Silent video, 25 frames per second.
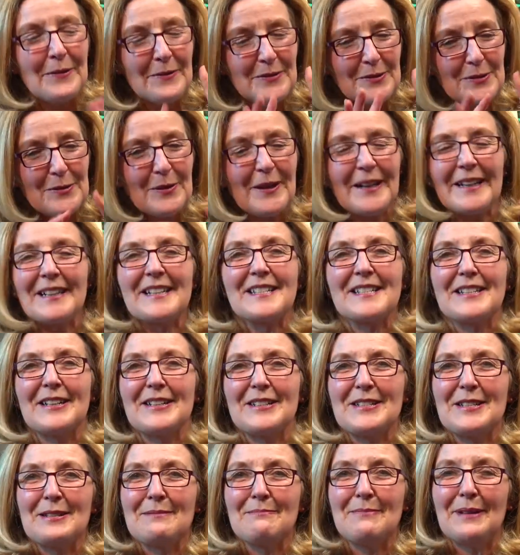quite
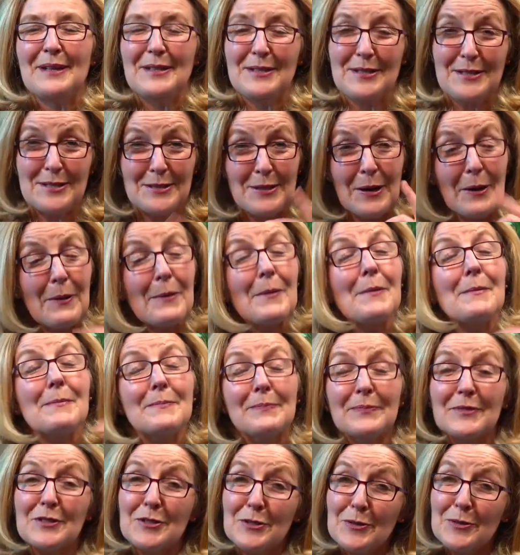exciting bits. So
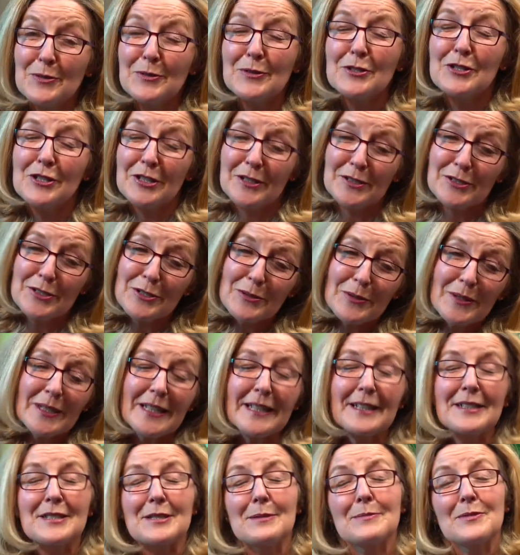do
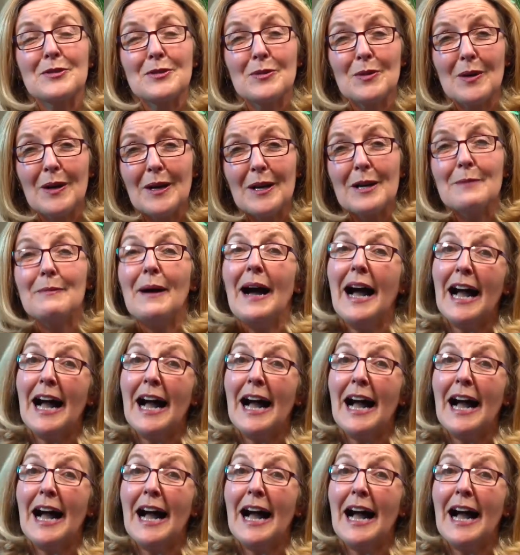click subscribe